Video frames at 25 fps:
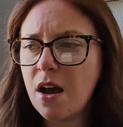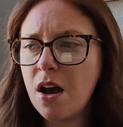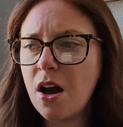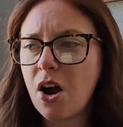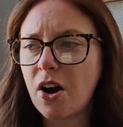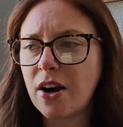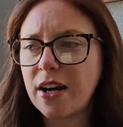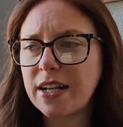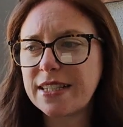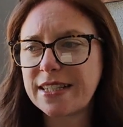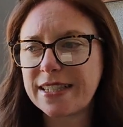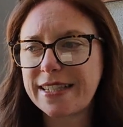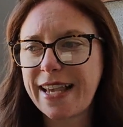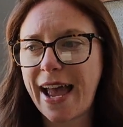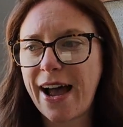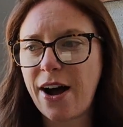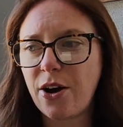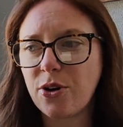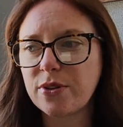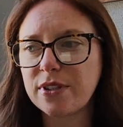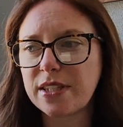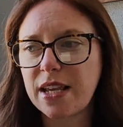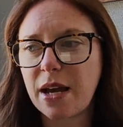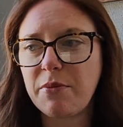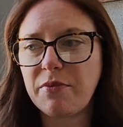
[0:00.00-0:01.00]
All right,
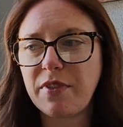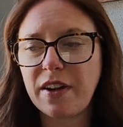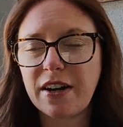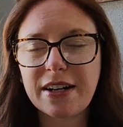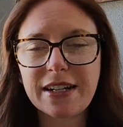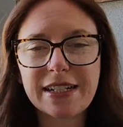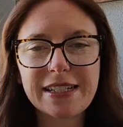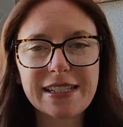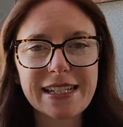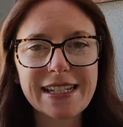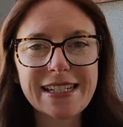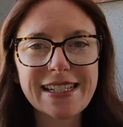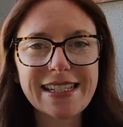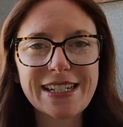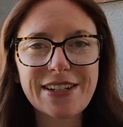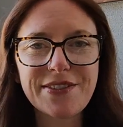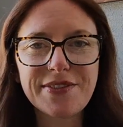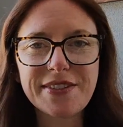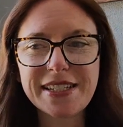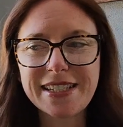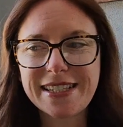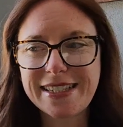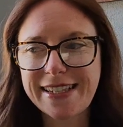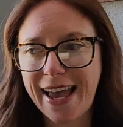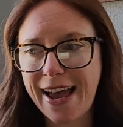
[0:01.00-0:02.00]
sounds. I'm very sensitive
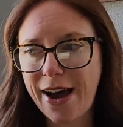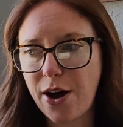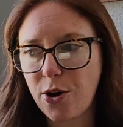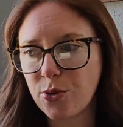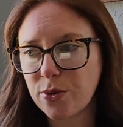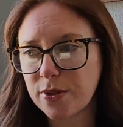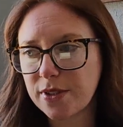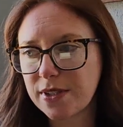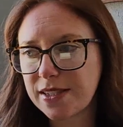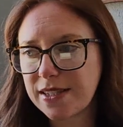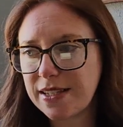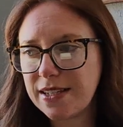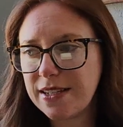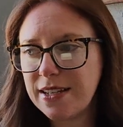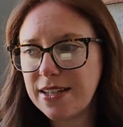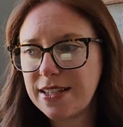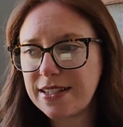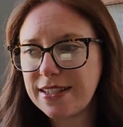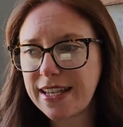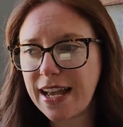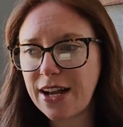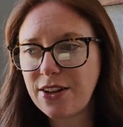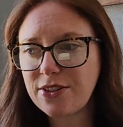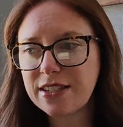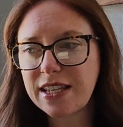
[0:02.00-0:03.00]
to sounds.
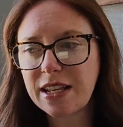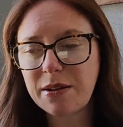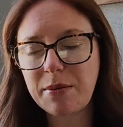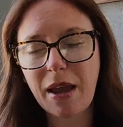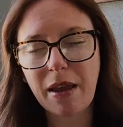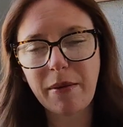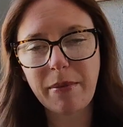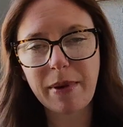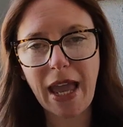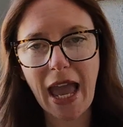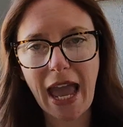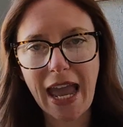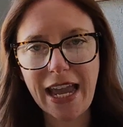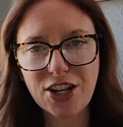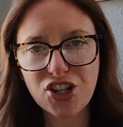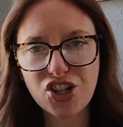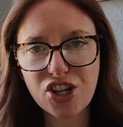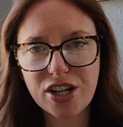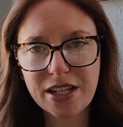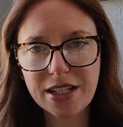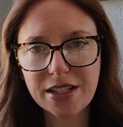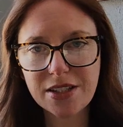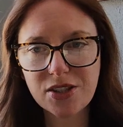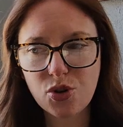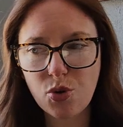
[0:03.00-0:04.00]
Sounds can make me
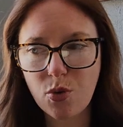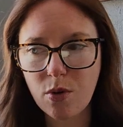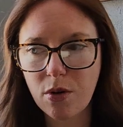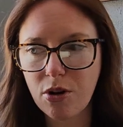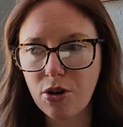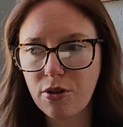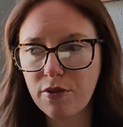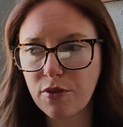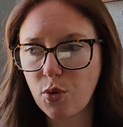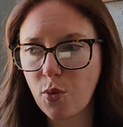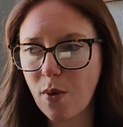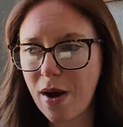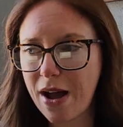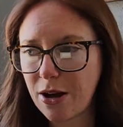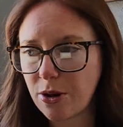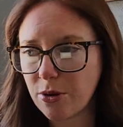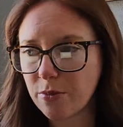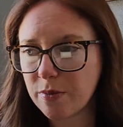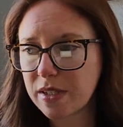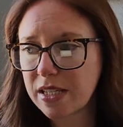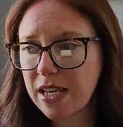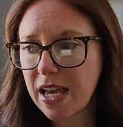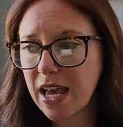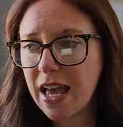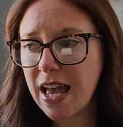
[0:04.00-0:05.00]
anxious or
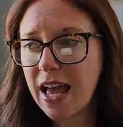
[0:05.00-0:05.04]
overwhelmed.